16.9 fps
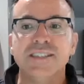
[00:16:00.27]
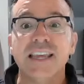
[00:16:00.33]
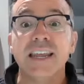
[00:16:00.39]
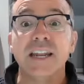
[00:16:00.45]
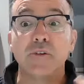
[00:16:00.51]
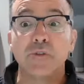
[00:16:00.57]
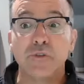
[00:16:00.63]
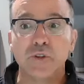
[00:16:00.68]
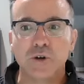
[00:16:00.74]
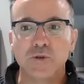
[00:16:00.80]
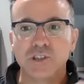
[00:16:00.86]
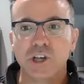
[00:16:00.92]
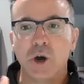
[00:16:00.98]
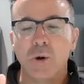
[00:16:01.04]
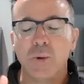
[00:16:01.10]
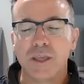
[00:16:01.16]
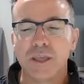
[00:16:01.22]
data flows
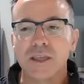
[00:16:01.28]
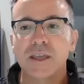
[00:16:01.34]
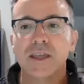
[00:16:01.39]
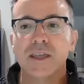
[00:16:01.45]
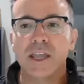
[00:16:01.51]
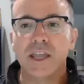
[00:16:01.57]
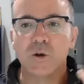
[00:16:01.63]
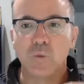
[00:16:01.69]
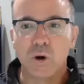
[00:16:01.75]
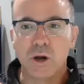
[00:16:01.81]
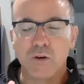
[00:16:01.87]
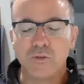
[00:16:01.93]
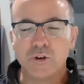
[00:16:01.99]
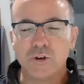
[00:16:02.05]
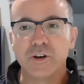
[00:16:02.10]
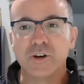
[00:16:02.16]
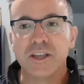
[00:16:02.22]
going. And
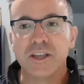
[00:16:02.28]
wherever your